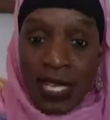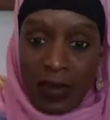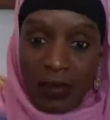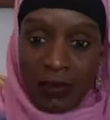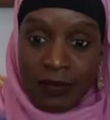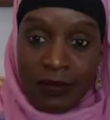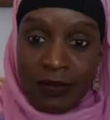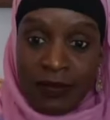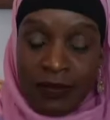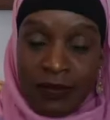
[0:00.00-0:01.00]
day
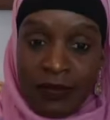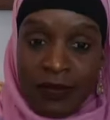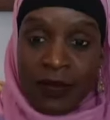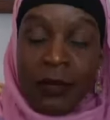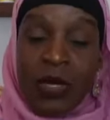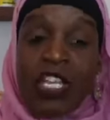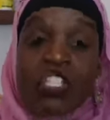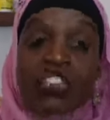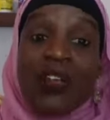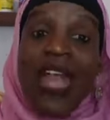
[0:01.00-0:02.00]

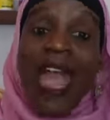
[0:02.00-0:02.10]
because you're